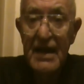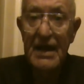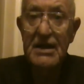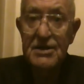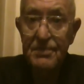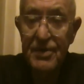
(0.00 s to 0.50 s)

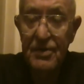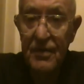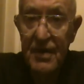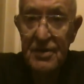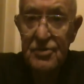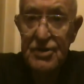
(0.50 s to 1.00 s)
and it's pure
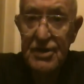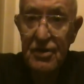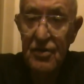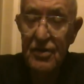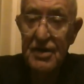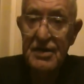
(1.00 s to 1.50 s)
energy
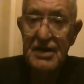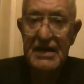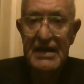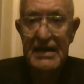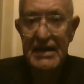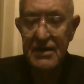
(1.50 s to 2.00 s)
according to
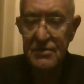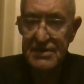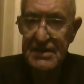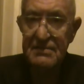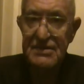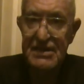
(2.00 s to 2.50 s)
E equals
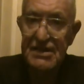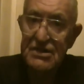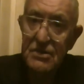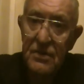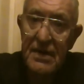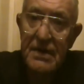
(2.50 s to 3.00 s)
mc
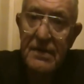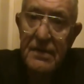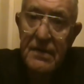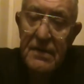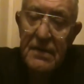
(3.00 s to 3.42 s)
squared,